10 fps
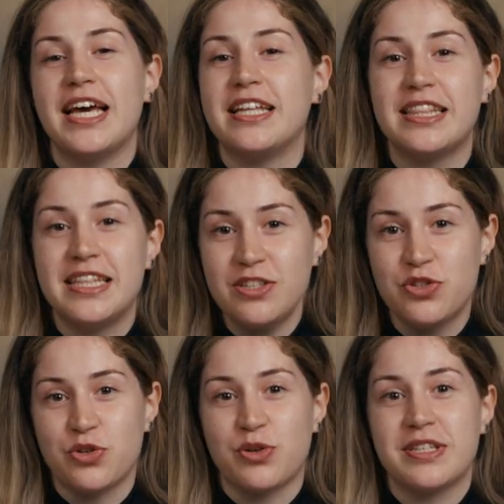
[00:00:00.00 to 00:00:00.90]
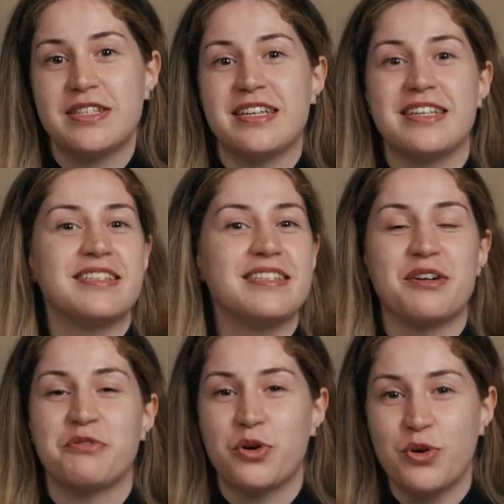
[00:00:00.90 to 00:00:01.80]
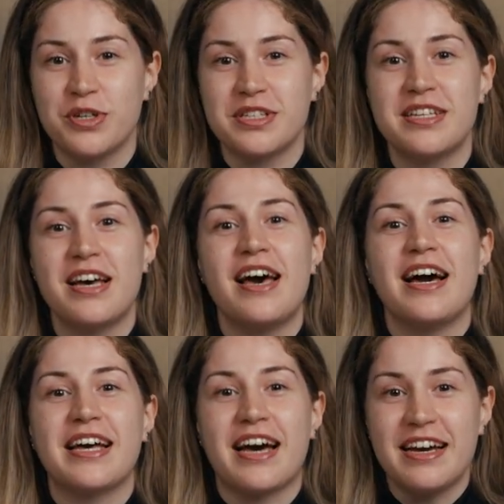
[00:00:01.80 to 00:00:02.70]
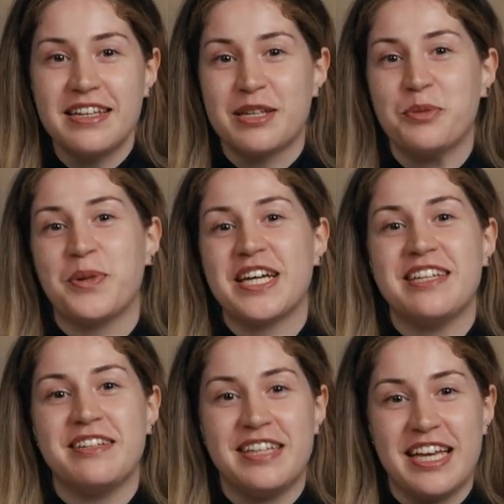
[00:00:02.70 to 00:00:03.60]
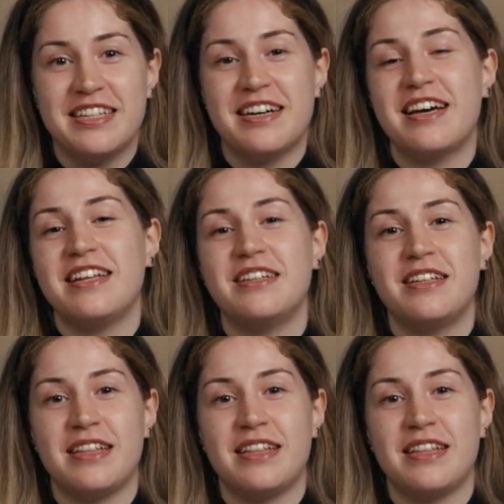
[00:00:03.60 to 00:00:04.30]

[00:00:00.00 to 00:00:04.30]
and this choice is, of course, guided by the data and the